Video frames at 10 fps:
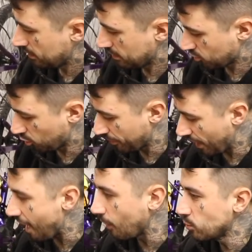is coming
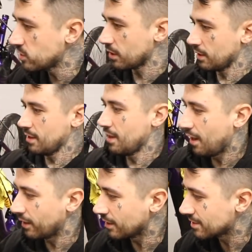out
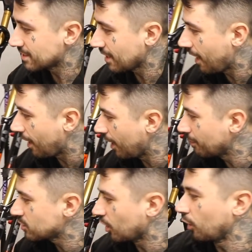and it is
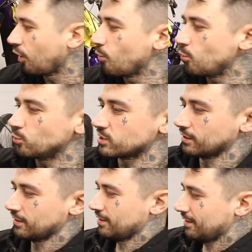time to load
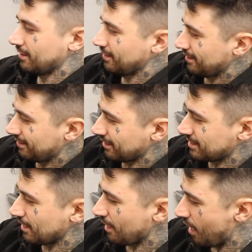the
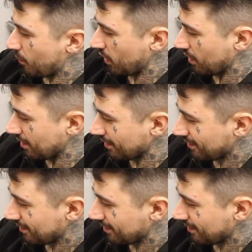TRP